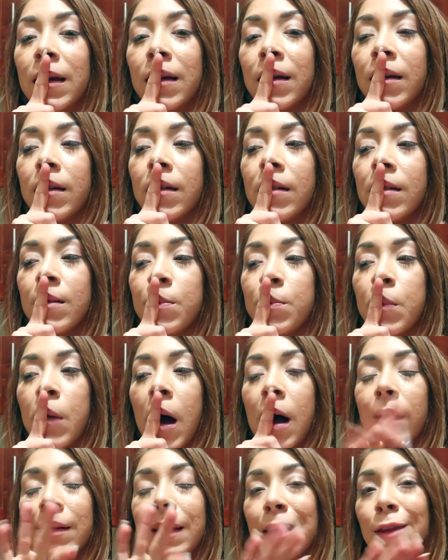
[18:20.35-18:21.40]
um,
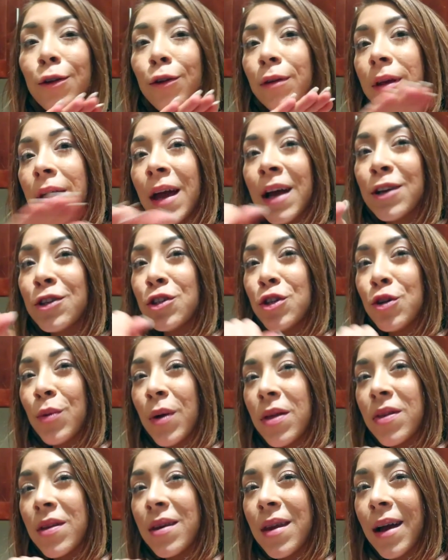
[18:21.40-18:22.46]
I'll either catch you
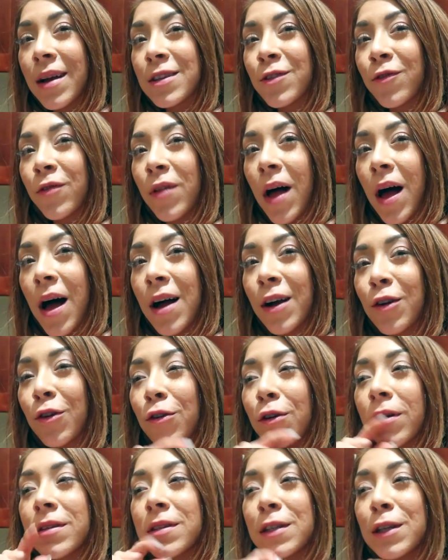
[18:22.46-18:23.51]
in the next vlog
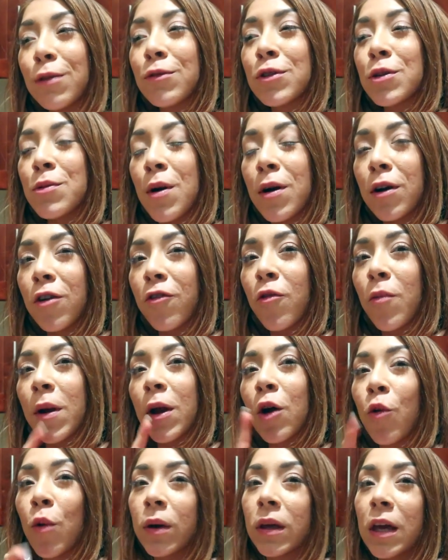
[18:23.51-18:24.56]
or I'll see you tomorrow for my
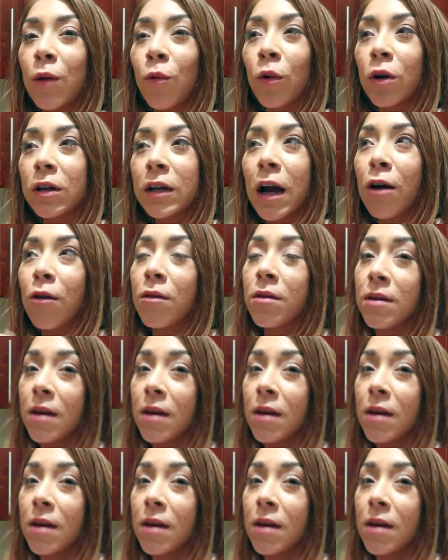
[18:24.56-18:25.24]
quickie workout.